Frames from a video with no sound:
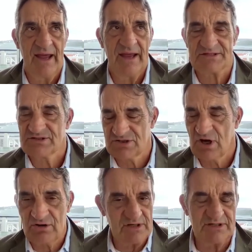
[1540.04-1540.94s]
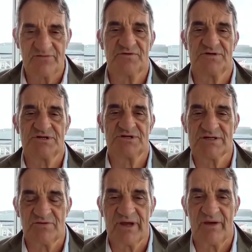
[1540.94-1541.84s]
it's totally different to
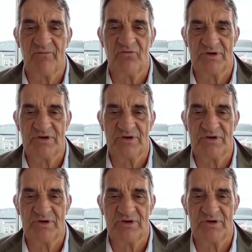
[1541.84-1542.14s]
Chateau Yquem,